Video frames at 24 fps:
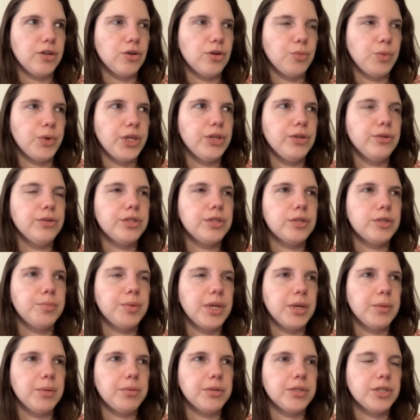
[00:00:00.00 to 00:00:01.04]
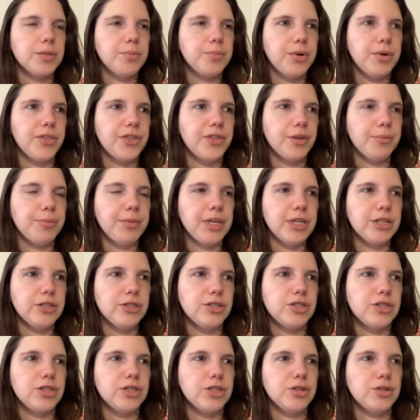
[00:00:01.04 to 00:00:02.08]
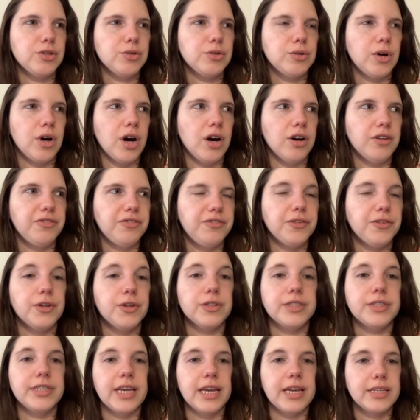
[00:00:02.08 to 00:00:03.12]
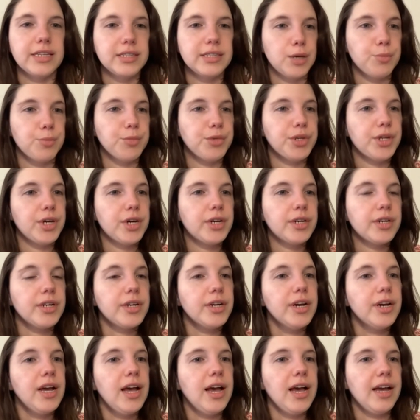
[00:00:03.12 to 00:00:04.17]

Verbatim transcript: know we used to be able to put them into a full day seminar